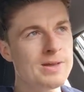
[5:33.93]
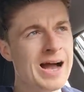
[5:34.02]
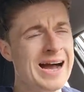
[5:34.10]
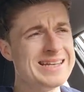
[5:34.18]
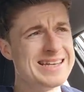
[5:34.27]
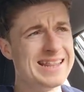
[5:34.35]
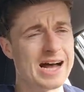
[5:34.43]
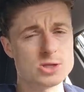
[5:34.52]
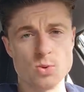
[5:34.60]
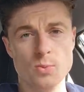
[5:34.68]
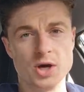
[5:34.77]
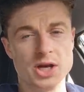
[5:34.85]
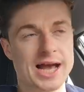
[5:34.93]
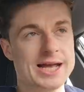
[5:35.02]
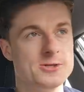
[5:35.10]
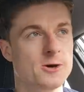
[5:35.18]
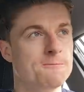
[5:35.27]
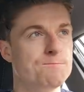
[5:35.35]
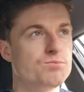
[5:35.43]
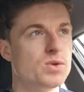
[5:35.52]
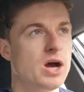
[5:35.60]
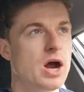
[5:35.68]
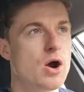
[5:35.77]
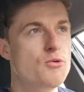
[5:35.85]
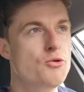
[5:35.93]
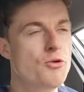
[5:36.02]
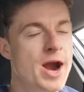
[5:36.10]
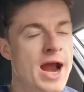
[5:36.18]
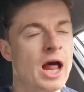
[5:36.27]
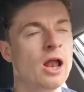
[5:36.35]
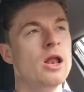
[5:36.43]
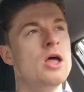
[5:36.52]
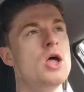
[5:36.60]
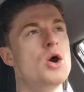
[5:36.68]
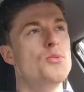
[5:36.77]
I see that as one we're going to get done. A real,